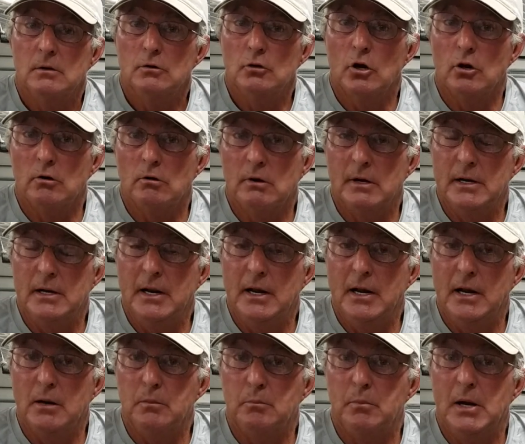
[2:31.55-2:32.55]
Little
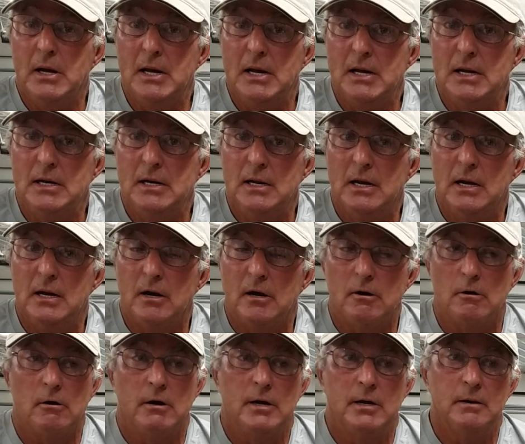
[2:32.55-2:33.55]
Indian, Big Indian
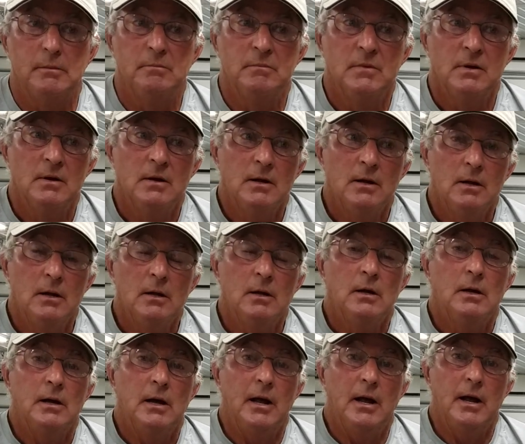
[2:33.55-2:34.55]
area.
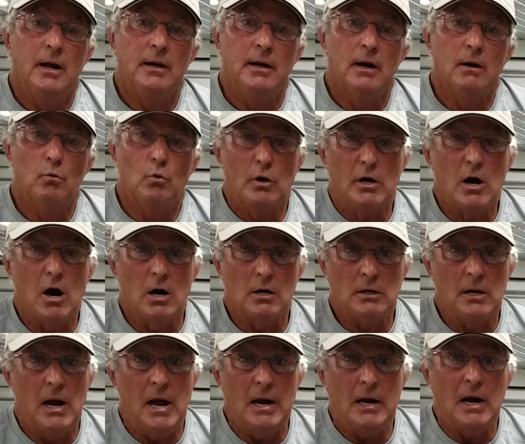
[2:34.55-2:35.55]
And uh, we caught
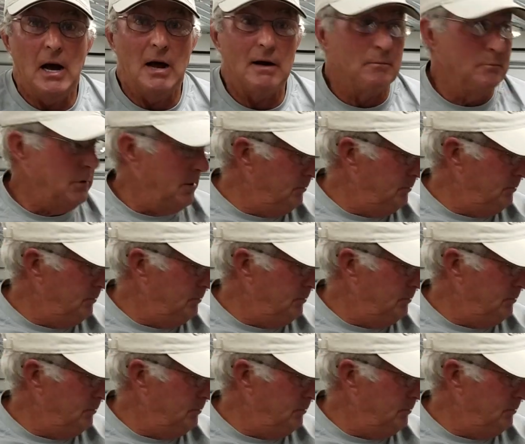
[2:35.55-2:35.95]
the heck out of them